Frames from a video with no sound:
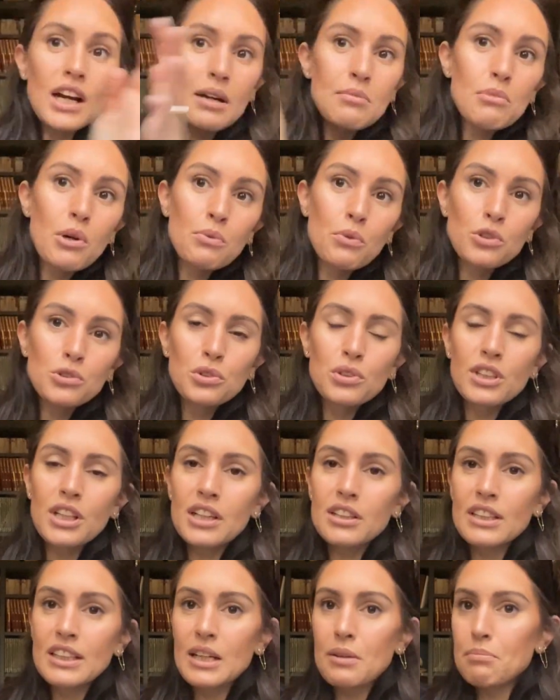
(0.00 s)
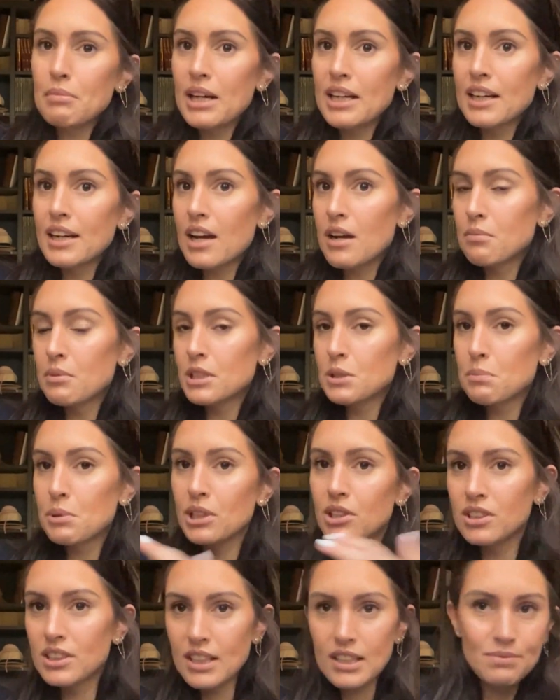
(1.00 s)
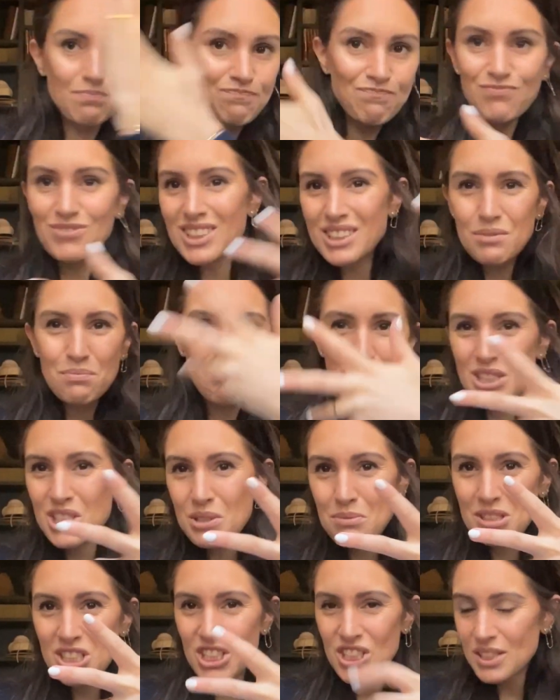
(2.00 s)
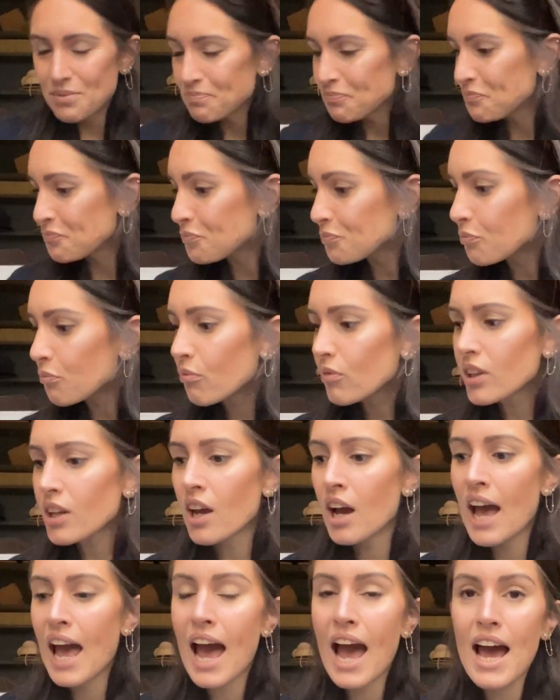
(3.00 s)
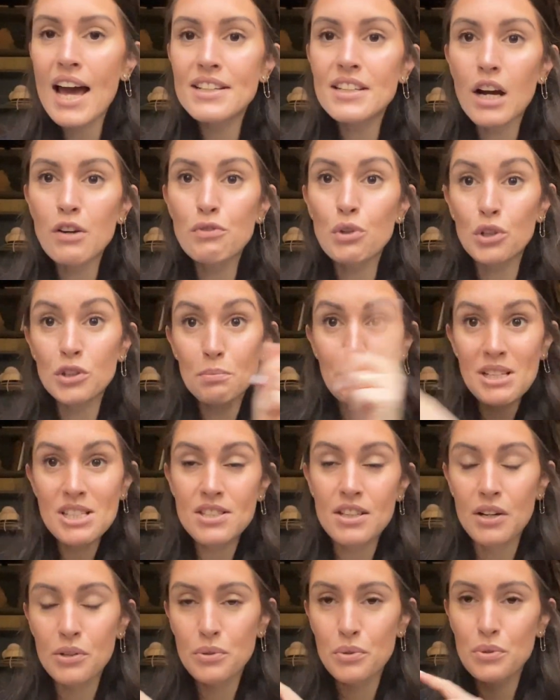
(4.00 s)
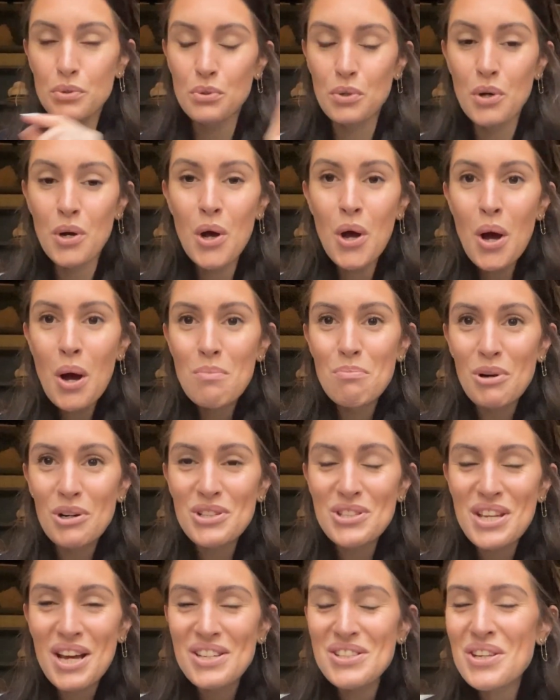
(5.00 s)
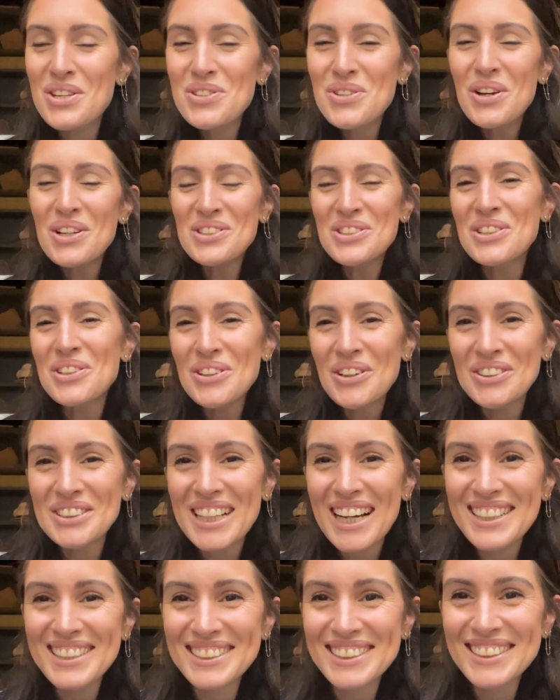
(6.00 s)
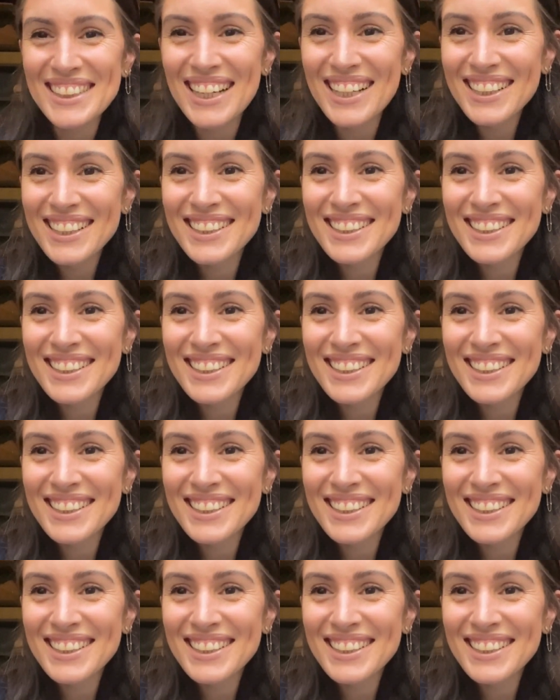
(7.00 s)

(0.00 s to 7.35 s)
I'm also carrying my Hermes Picotin. Machi. And I've got my Scarosso moccasins, so I'll see you on the other side.